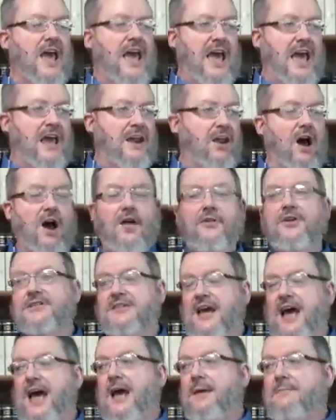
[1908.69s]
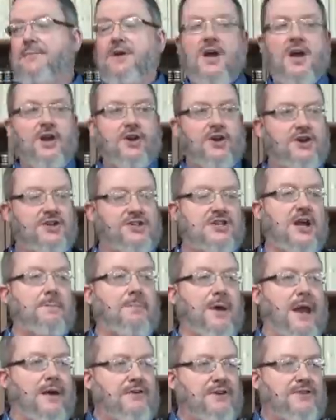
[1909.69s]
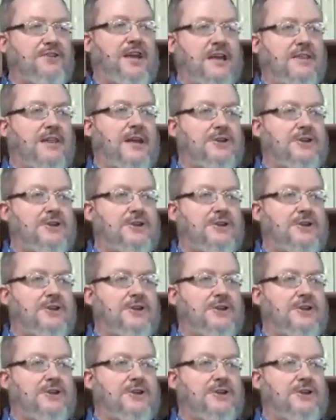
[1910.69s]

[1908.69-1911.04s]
and all the time you're simple everything